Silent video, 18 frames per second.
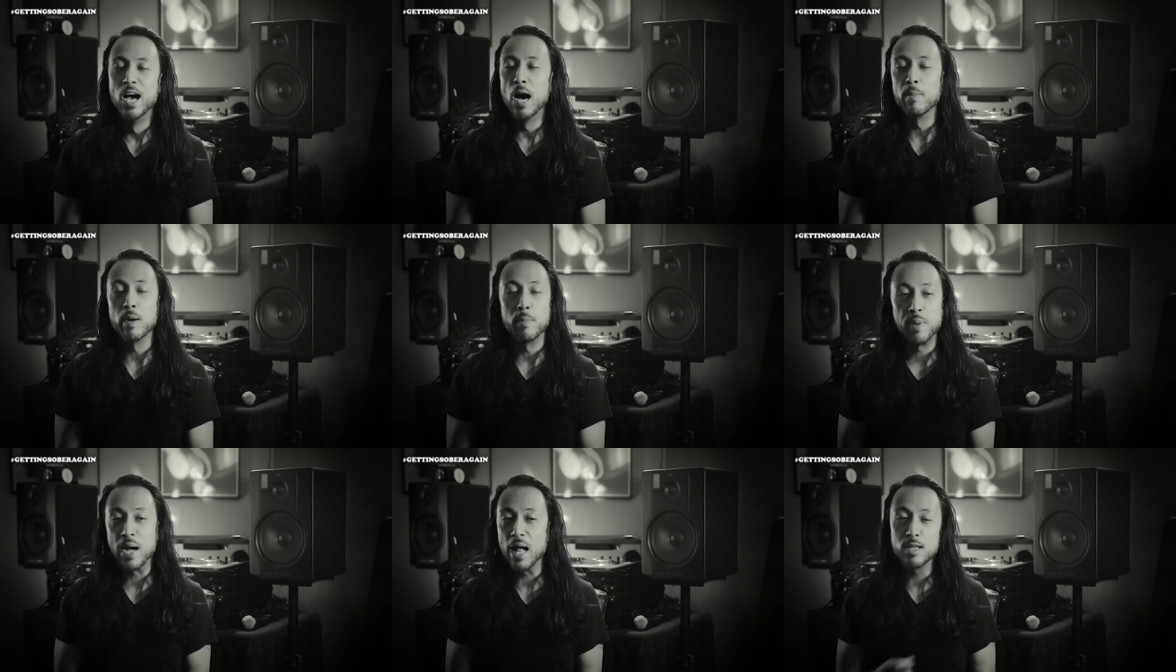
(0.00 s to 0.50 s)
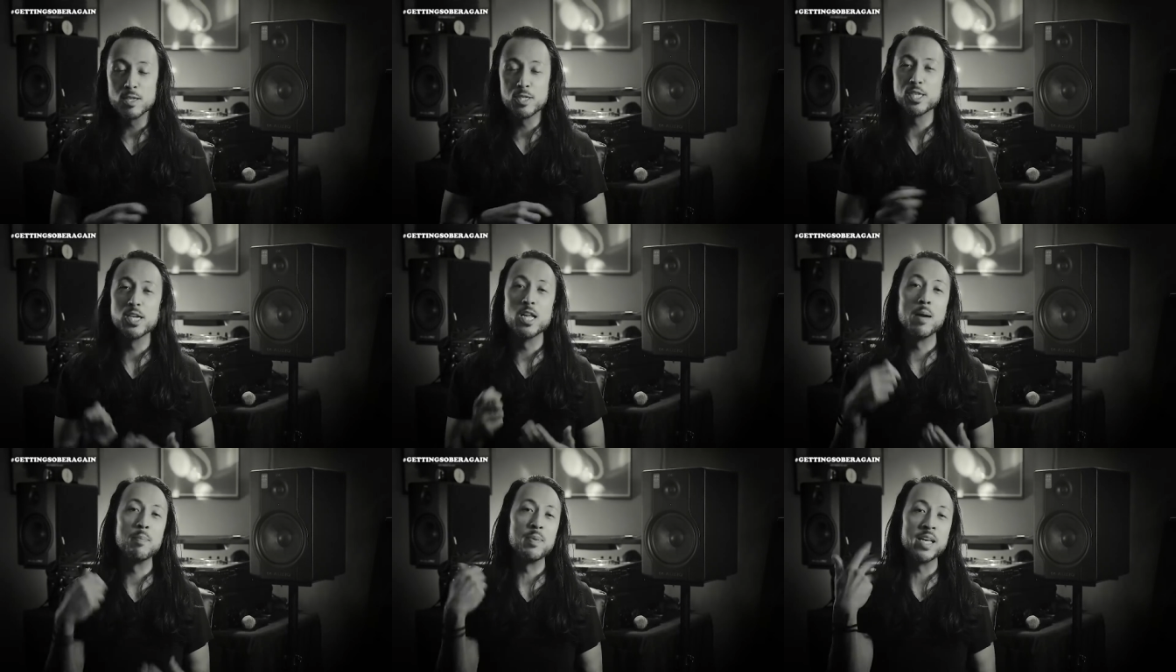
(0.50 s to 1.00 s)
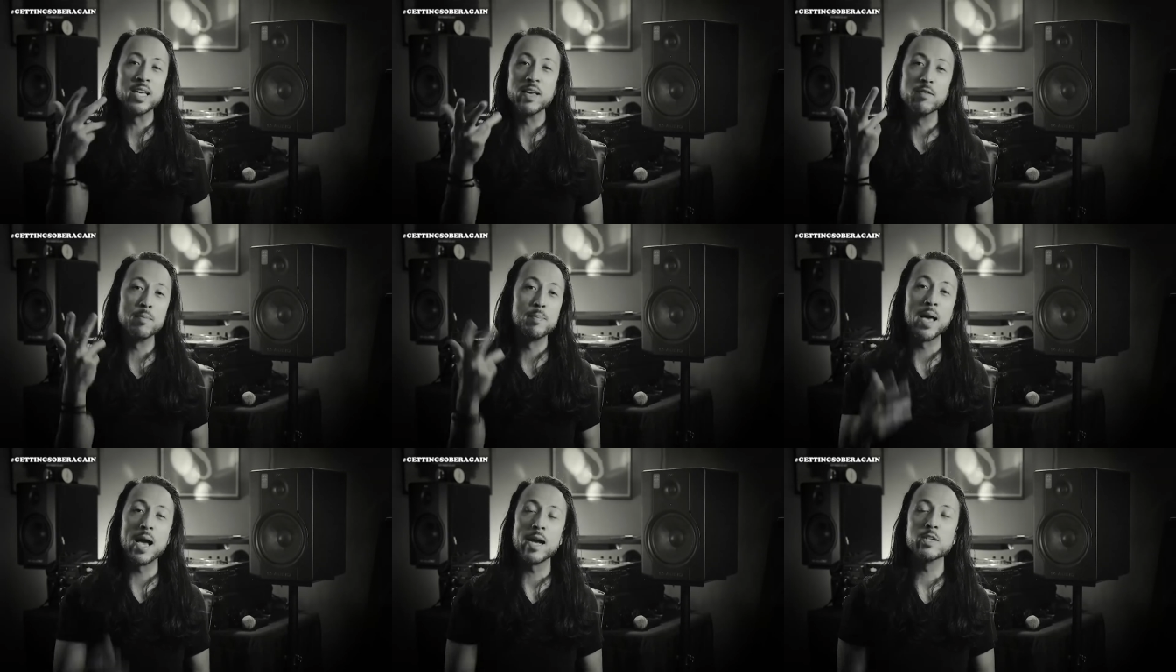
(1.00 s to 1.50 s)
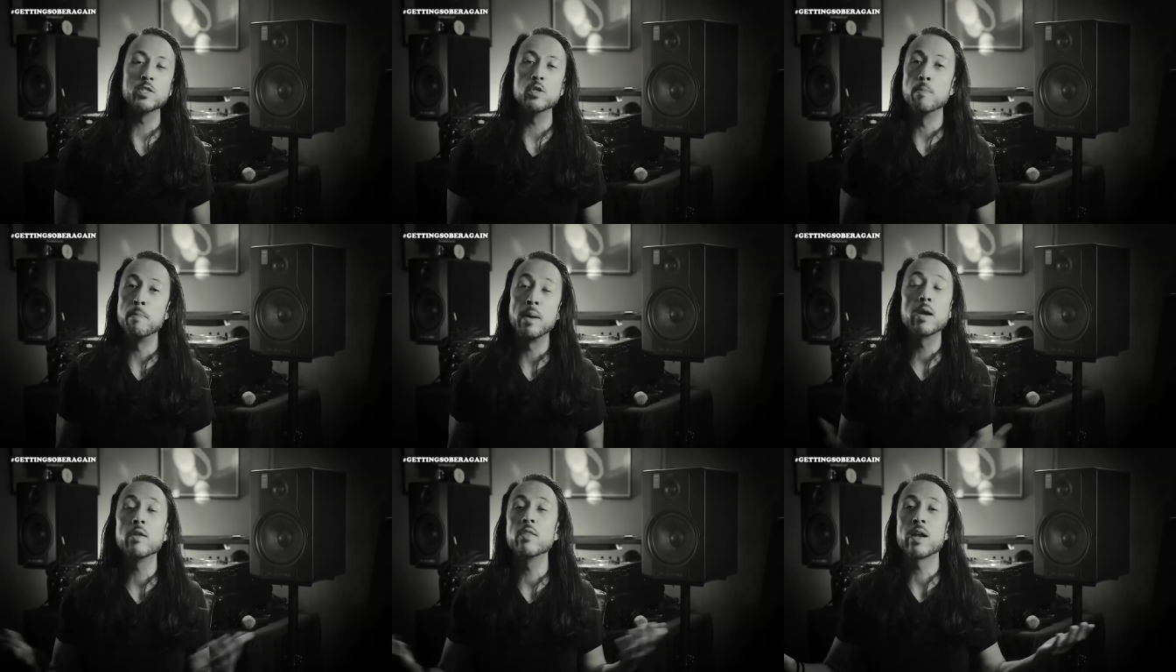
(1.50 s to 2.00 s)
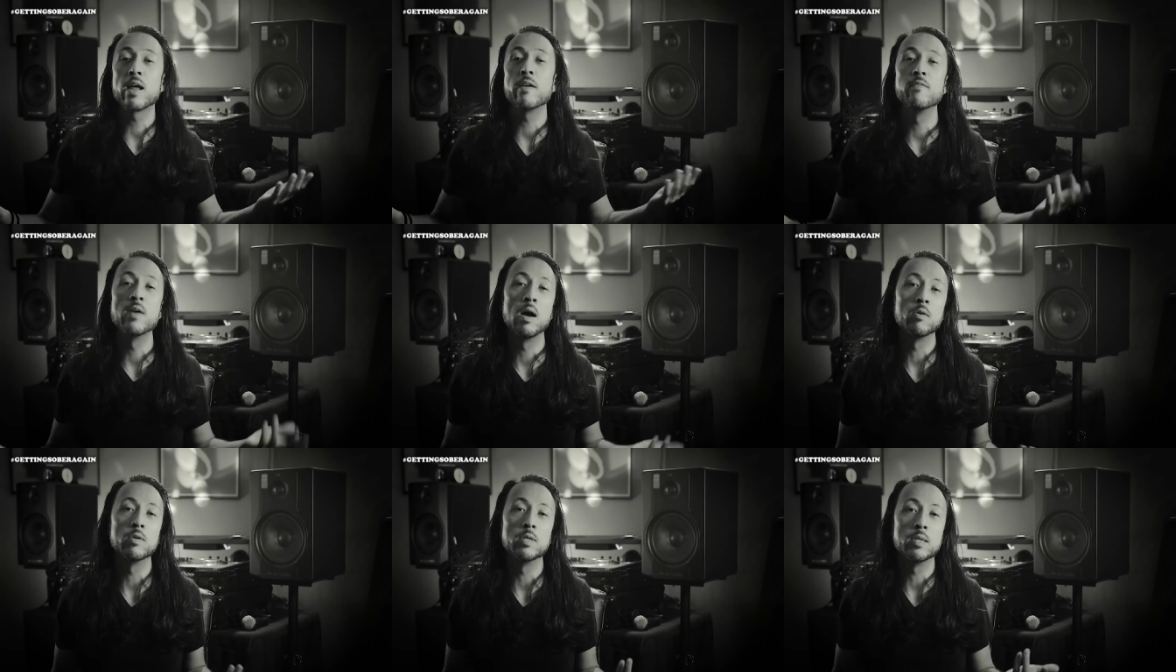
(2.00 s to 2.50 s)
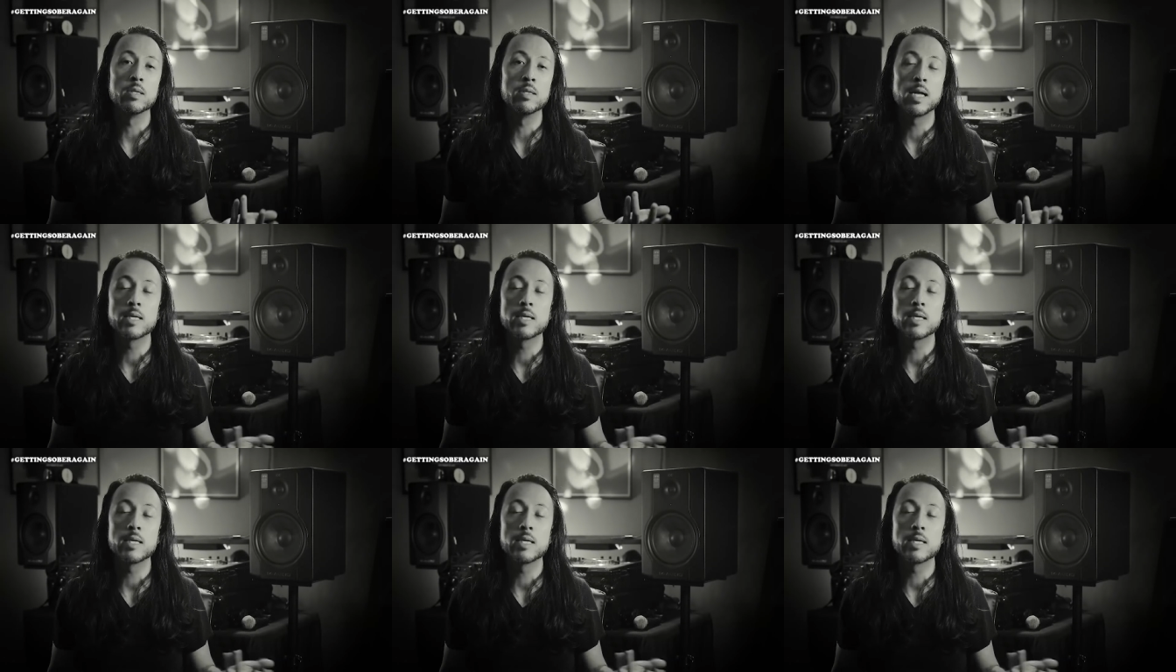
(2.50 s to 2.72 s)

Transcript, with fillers: I'm gonna polish it up and give it back to you better than I found it.